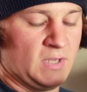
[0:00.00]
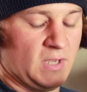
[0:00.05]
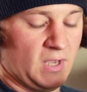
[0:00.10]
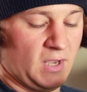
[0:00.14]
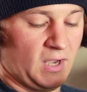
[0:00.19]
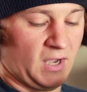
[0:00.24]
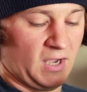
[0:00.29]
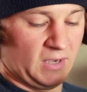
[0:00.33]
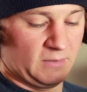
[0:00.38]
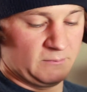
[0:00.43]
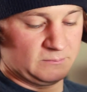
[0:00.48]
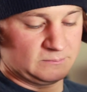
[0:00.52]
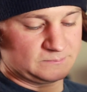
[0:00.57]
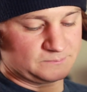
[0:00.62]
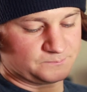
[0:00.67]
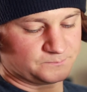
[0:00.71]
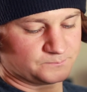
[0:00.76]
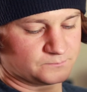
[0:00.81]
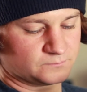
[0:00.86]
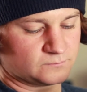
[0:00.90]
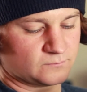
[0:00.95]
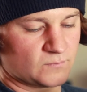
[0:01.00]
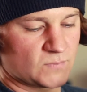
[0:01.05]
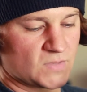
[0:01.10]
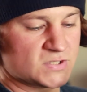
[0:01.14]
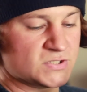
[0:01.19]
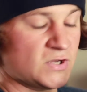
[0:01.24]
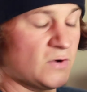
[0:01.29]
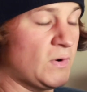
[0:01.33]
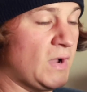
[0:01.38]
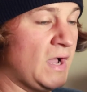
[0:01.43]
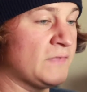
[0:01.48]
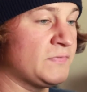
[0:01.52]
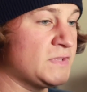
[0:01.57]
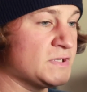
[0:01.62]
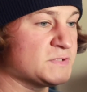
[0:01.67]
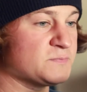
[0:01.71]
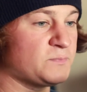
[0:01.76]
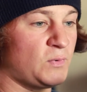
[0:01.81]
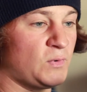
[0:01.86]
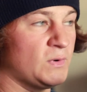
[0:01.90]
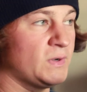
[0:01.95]
So at
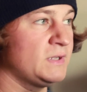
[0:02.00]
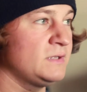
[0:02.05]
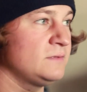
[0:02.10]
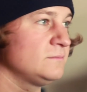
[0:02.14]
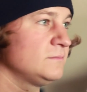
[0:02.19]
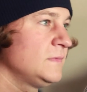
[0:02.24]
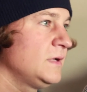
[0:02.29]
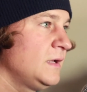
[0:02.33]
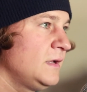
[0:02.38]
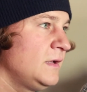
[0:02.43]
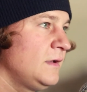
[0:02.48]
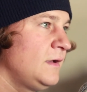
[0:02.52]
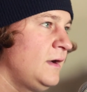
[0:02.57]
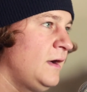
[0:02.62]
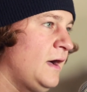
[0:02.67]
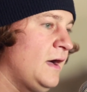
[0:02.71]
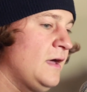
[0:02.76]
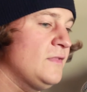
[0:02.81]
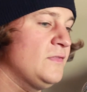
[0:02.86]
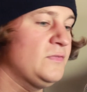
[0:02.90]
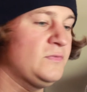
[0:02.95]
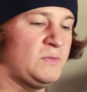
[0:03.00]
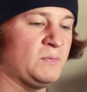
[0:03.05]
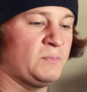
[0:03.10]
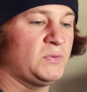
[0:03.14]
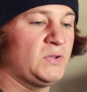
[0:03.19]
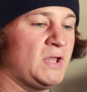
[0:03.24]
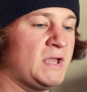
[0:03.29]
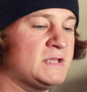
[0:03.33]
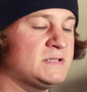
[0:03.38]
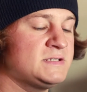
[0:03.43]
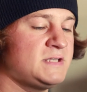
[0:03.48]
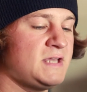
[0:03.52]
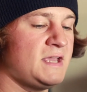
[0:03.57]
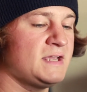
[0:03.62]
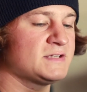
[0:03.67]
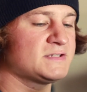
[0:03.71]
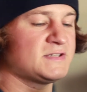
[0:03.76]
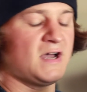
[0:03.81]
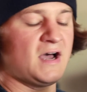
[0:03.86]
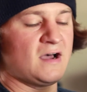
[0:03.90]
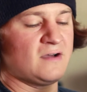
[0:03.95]
this point, the plane
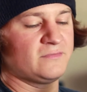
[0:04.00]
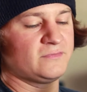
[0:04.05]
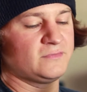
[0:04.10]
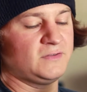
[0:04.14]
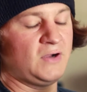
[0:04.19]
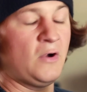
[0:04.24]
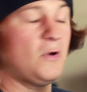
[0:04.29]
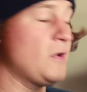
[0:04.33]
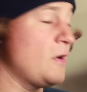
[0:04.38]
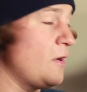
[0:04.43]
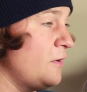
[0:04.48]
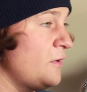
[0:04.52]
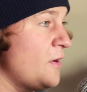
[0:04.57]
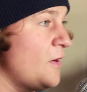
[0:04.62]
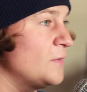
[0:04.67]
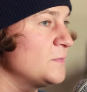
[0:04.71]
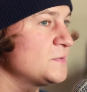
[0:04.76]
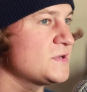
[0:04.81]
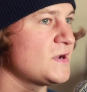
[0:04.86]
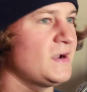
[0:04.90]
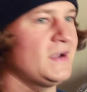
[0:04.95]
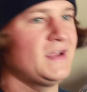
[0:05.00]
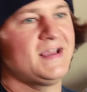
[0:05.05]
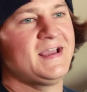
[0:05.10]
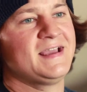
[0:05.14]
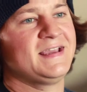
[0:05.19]
takes off. Oh, no, I'm sorry.